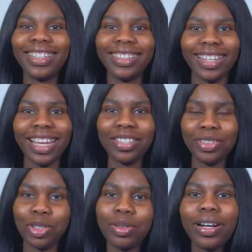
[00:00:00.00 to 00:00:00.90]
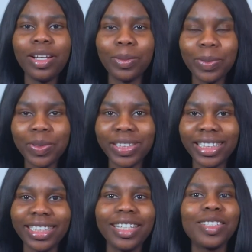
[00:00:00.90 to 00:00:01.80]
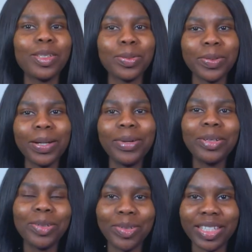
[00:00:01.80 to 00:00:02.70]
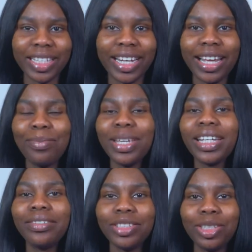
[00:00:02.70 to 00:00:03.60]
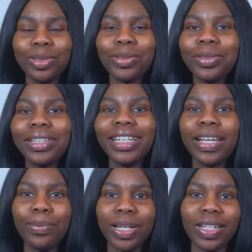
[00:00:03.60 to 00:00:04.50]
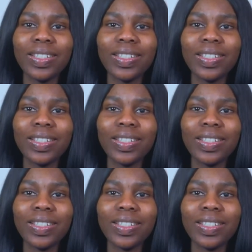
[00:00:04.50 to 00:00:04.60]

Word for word: In the last video I uploaded, a subscriber requested that I make a video talking about